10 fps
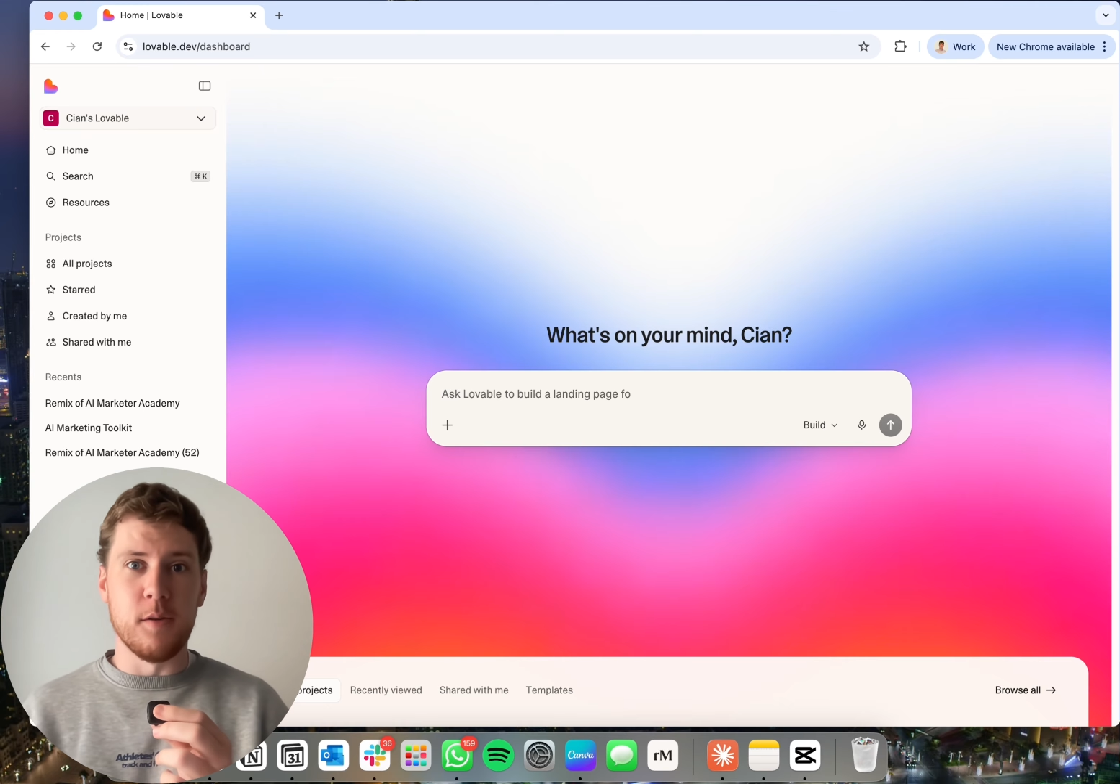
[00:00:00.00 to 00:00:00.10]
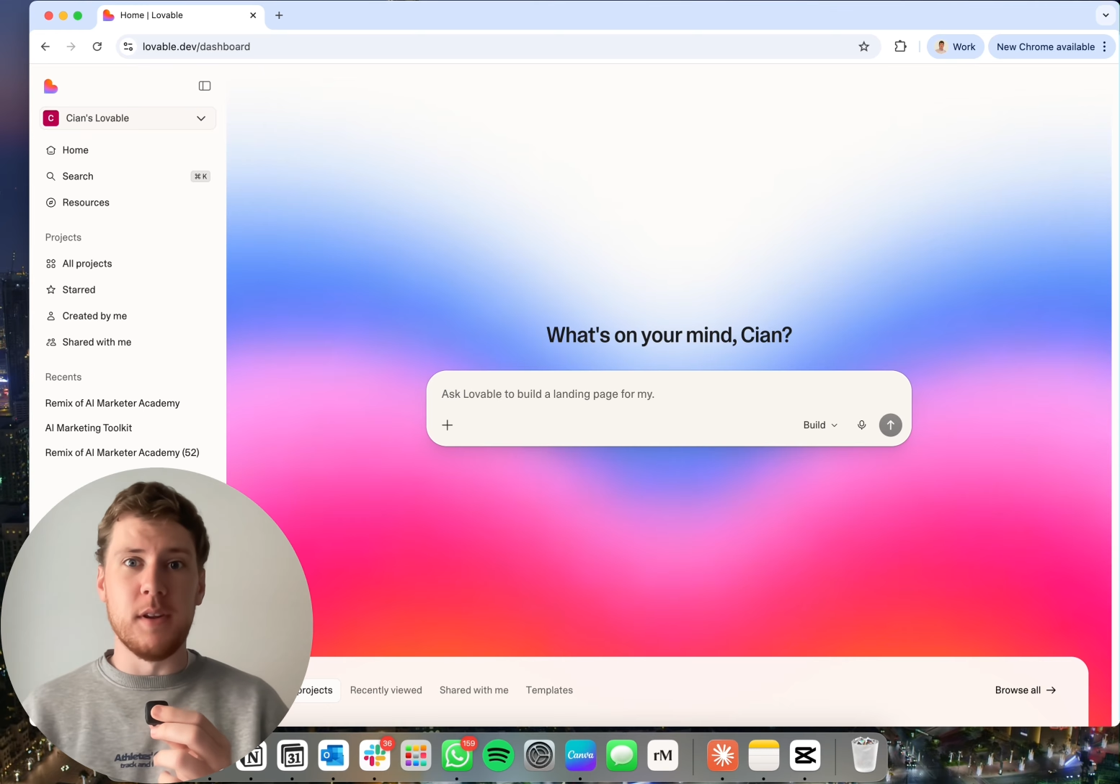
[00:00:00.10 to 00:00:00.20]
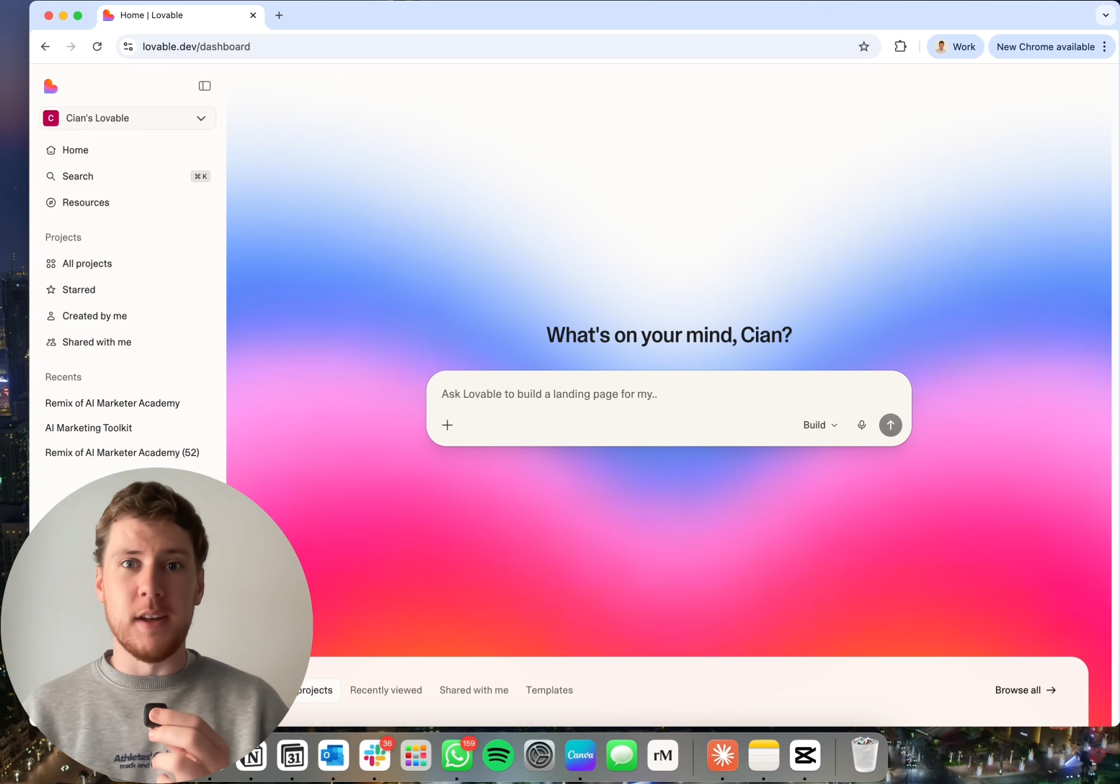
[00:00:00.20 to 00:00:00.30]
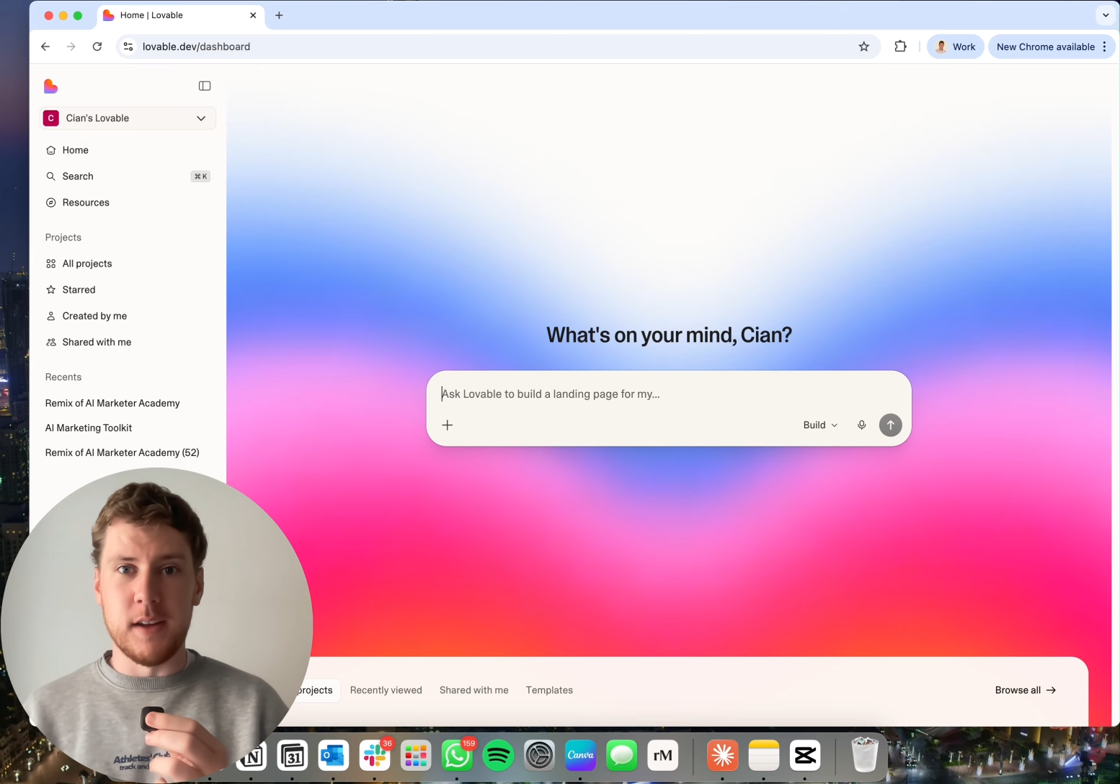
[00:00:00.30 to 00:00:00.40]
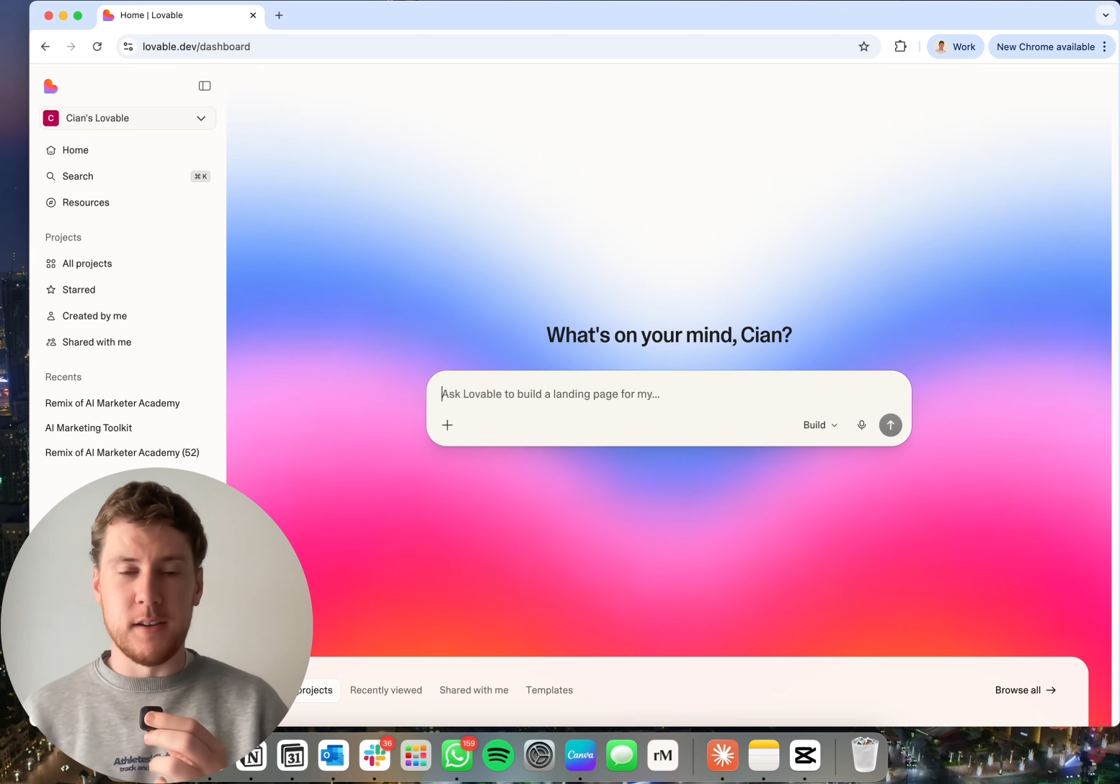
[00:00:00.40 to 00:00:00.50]

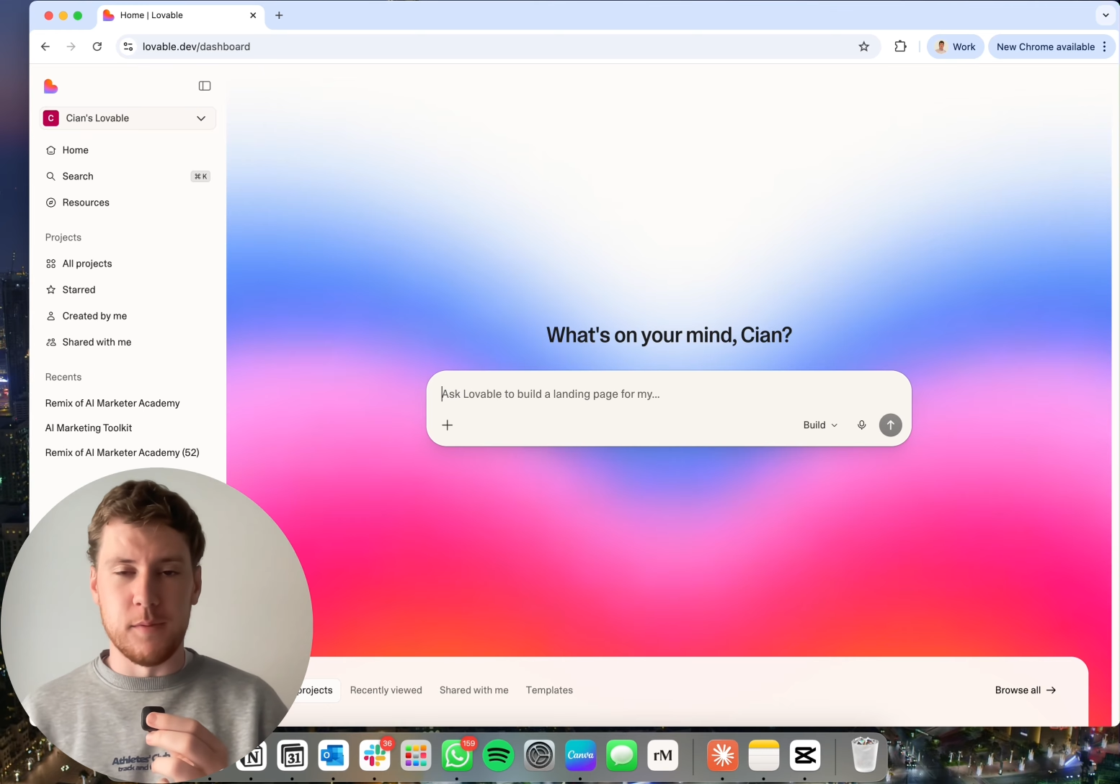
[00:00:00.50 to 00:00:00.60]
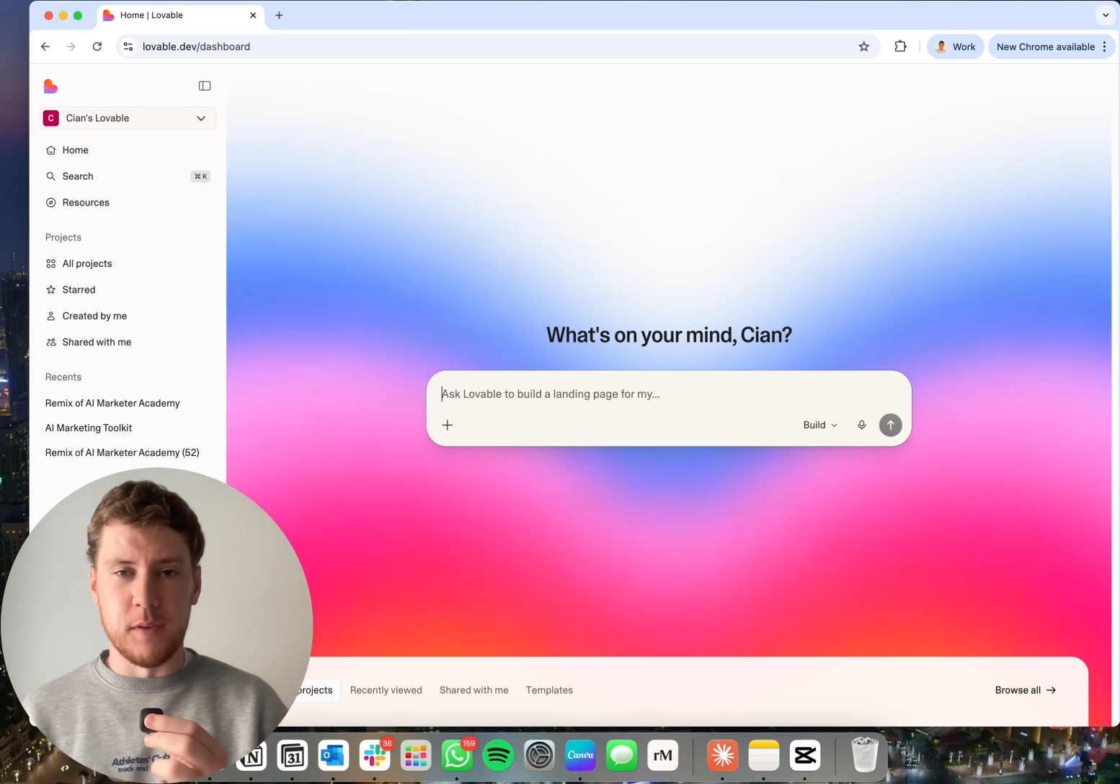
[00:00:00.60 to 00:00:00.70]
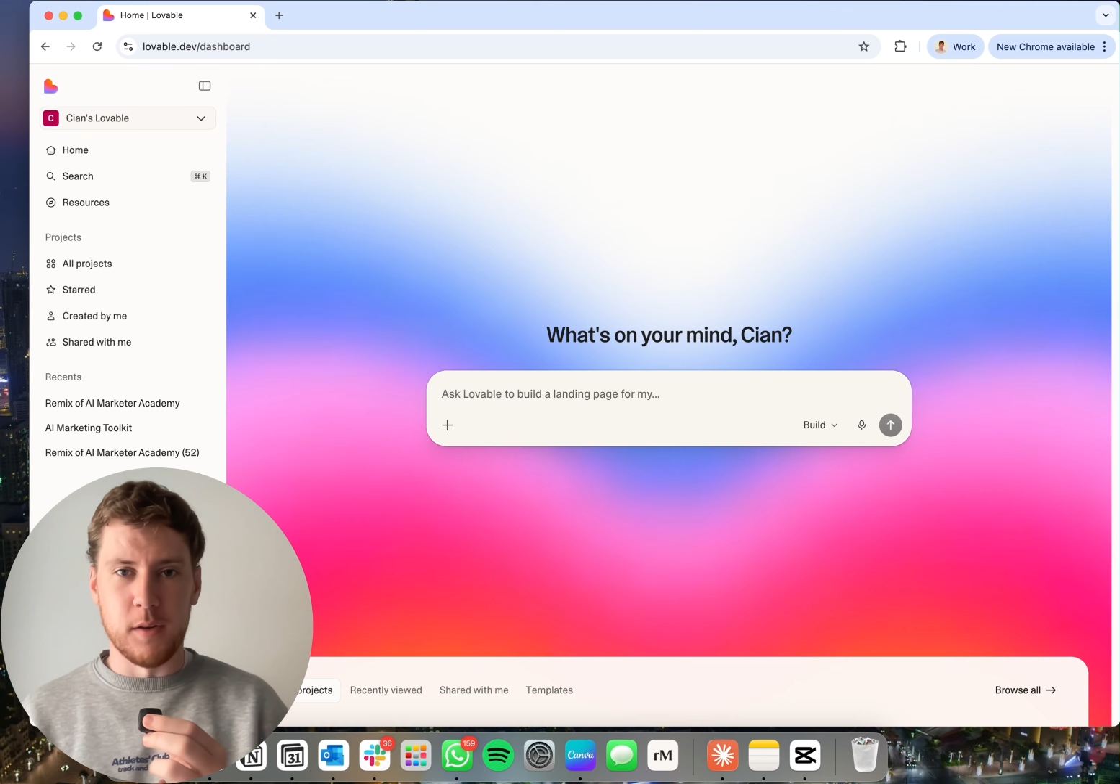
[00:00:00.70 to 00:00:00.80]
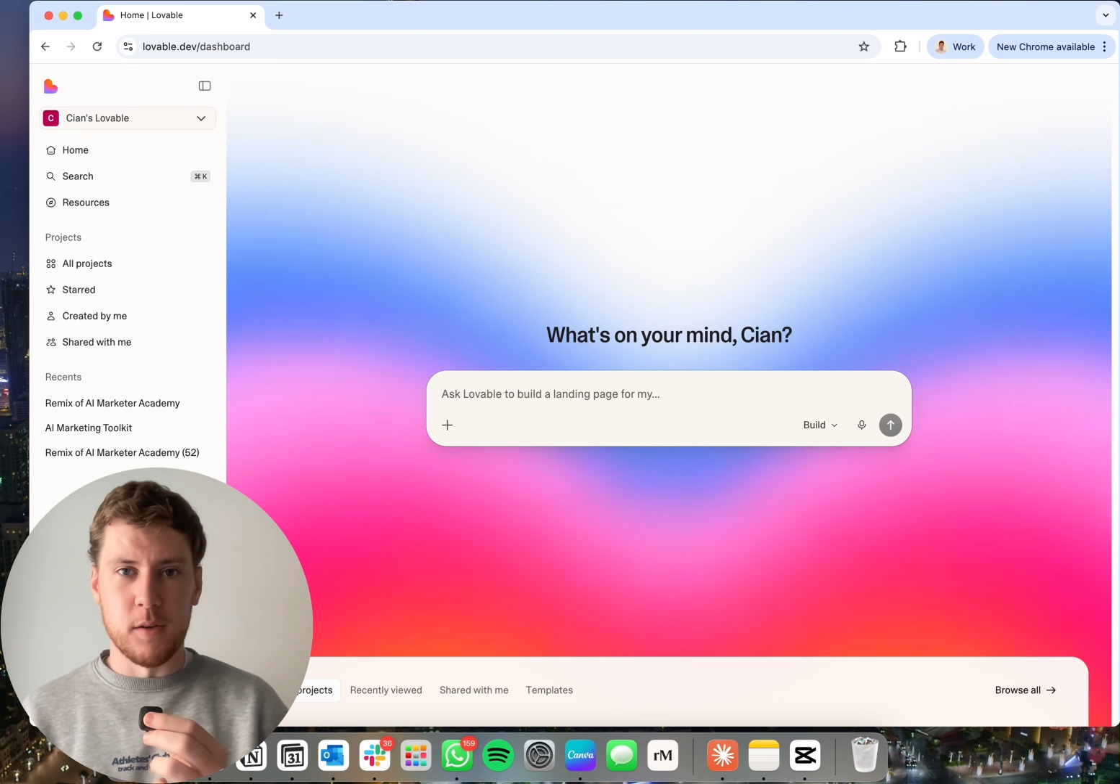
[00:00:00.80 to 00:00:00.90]
the interview.